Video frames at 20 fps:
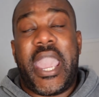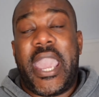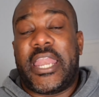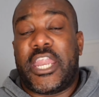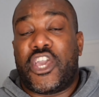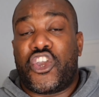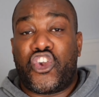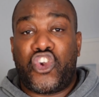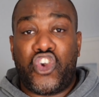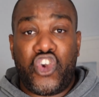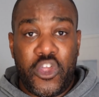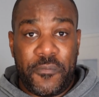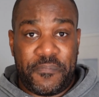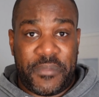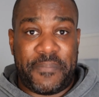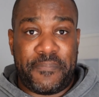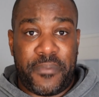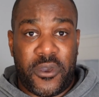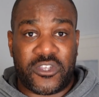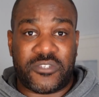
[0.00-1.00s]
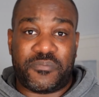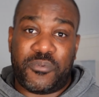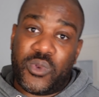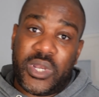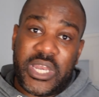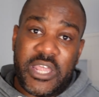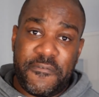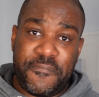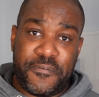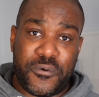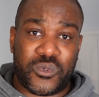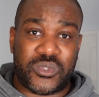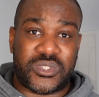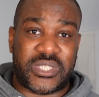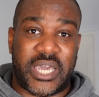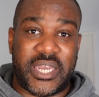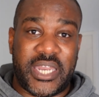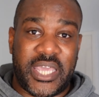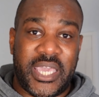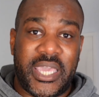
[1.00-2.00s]
and it could be possible. Liverpool's
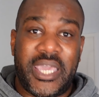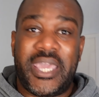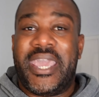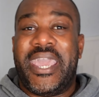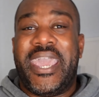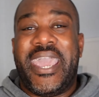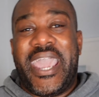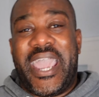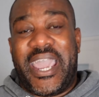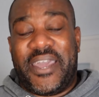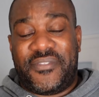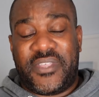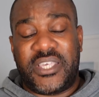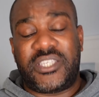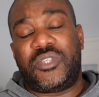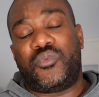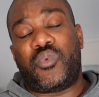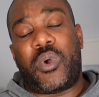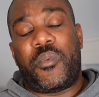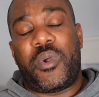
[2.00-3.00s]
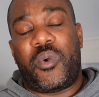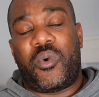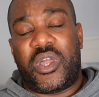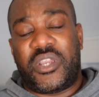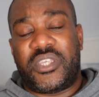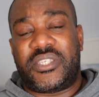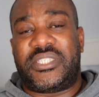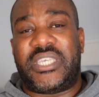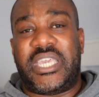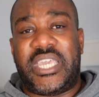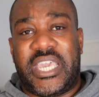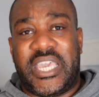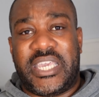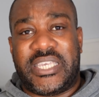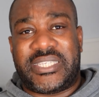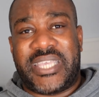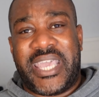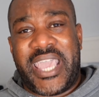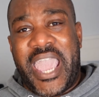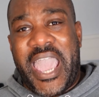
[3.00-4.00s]
done it, and this is what we're going to see
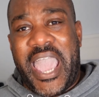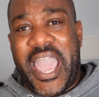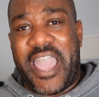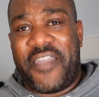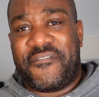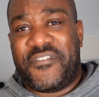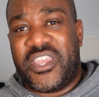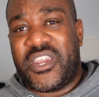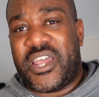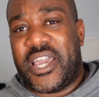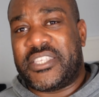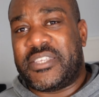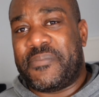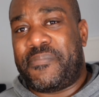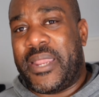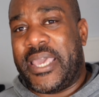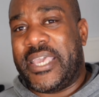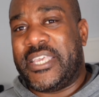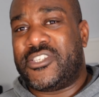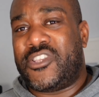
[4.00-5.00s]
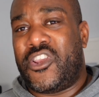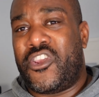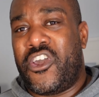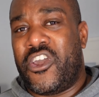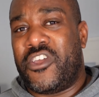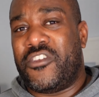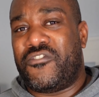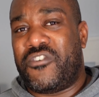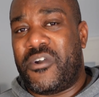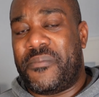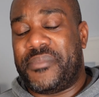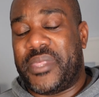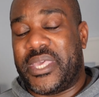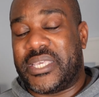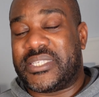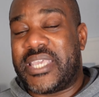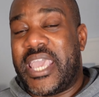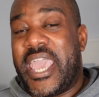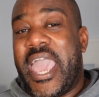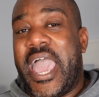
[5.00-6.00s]
is, have United players learned from
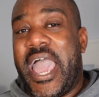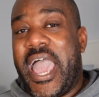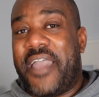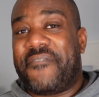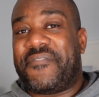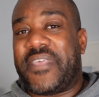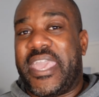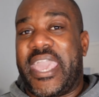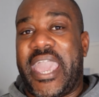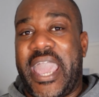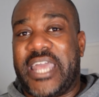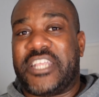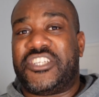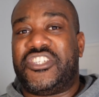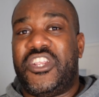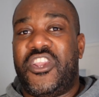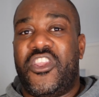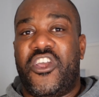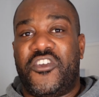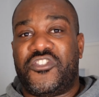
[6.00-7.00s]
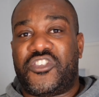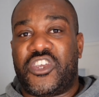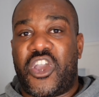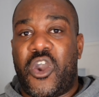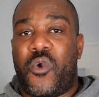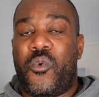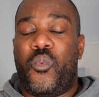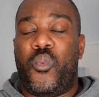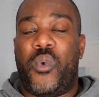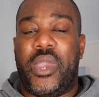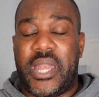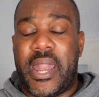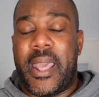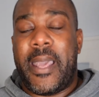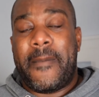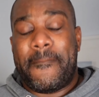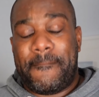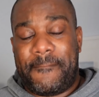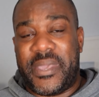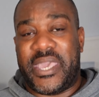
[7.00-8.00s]
this? Have they actually learned to go and win
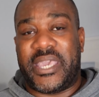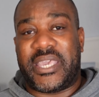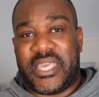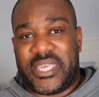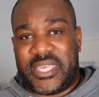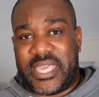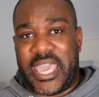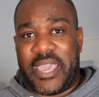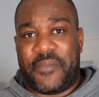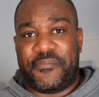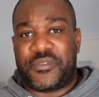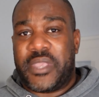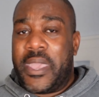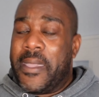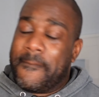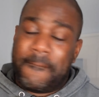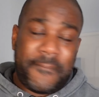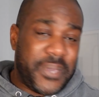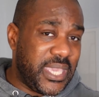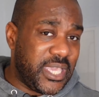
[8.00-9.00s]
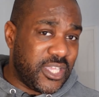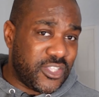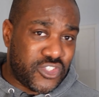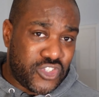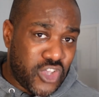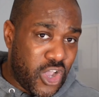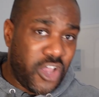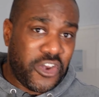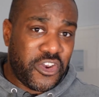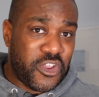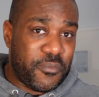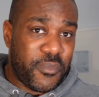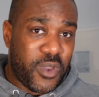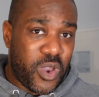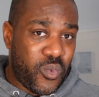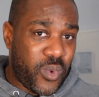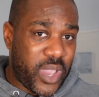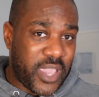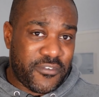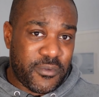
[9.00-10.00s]
big games? Beating Tottenham
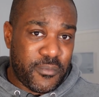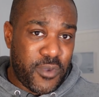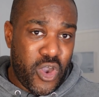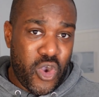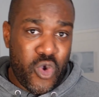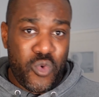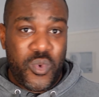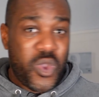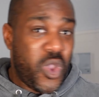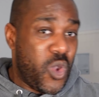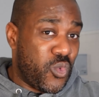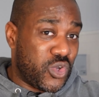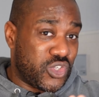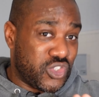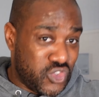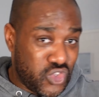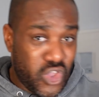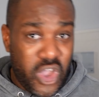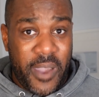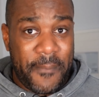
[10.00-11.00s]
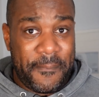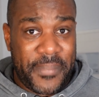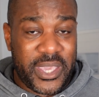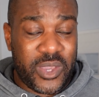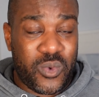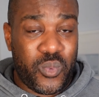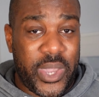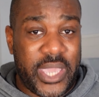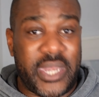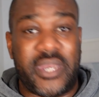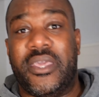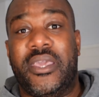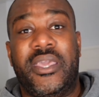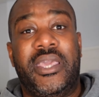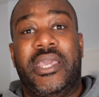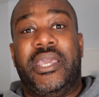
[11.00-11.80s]
away from home was not a big win.